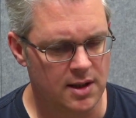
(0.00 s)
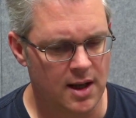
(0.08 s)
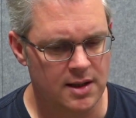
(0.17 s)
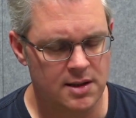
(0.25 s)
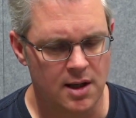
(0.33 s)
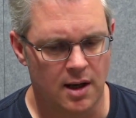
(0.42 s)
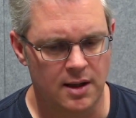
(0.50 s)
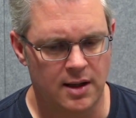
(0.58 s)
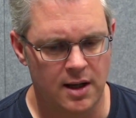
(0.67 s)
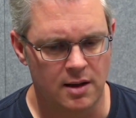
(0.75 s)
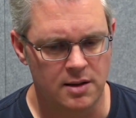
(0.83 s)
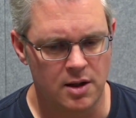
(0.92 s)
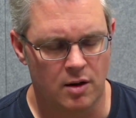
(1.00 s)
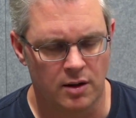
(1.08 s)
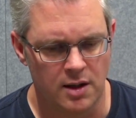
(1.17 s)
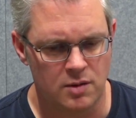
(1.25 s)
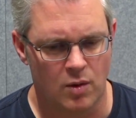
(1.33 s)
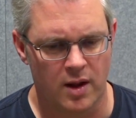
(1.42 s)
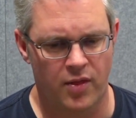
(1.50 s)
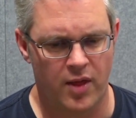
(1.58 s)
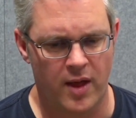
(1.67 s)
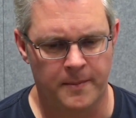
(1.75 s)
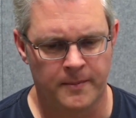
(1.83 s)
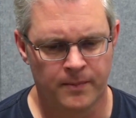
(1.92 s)
So that's the idea. Is you got this one
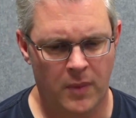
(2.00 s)
thing.